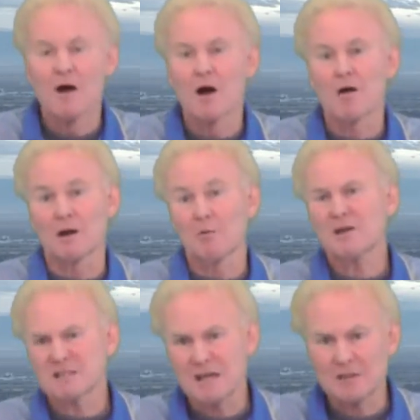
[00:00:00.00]
All right, I
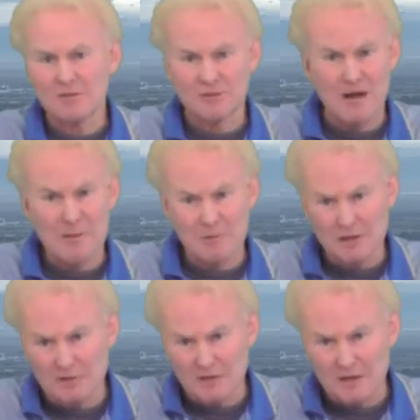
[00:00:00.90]
want to take this time, look
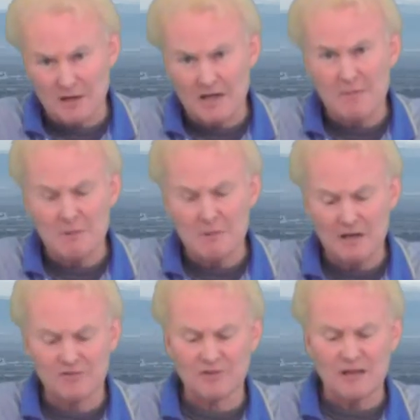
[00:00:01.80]
at the NBA
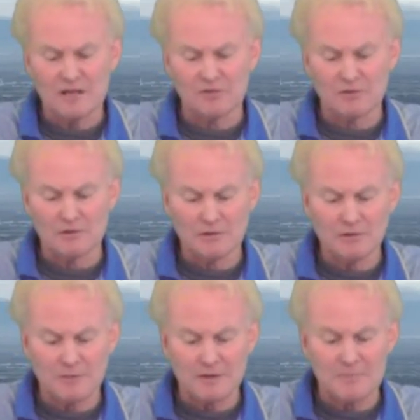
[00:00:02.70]
standings a little
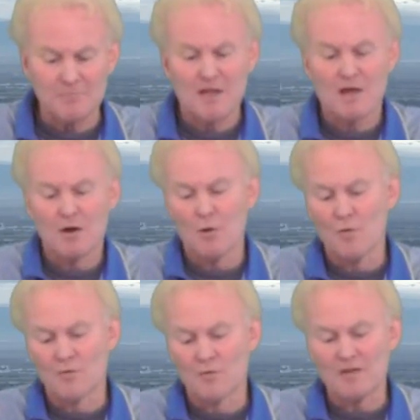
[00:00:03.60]
bit
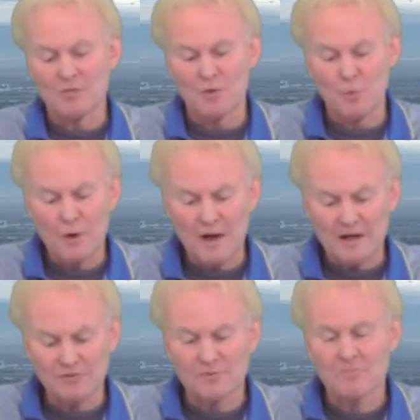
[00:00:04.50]
over in the
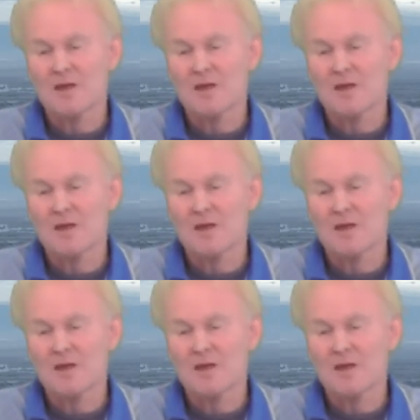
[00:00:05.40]
West.